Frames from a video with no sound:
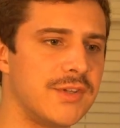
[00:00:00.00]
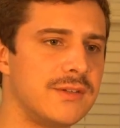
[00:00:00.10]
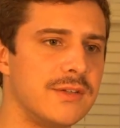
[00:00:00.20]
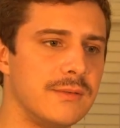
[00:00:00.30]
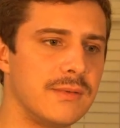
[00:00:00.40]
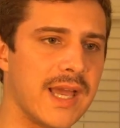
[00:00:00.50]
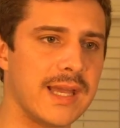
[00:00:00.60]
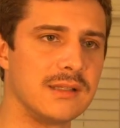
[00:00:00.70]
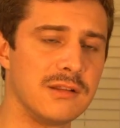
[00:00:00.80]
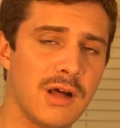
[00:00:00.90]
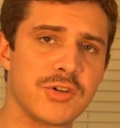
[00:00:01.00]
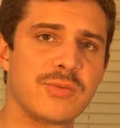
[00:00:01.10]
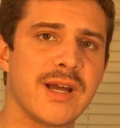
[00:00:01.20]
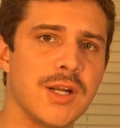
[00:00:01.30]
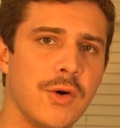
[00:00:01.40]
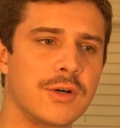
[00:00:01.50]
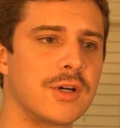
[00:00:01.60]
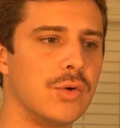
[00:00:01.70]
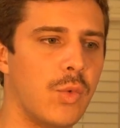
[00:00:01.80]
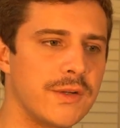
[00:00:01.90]
it to a laundromat owner
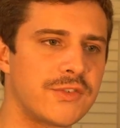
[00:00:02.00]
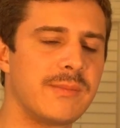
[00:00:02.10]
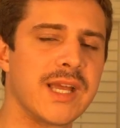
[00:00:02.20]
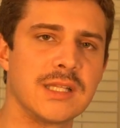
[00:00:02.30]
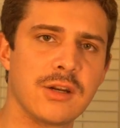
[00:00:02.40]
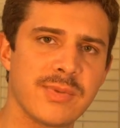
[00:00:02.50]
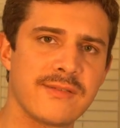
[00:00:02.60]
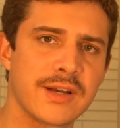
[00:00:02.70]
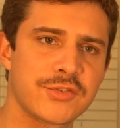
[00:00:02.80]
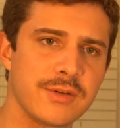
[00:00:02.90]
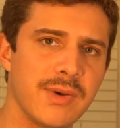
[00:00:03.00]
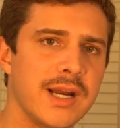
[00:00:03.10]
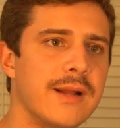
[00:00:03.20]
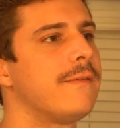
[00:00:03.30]
who wants to make a little bit of extra money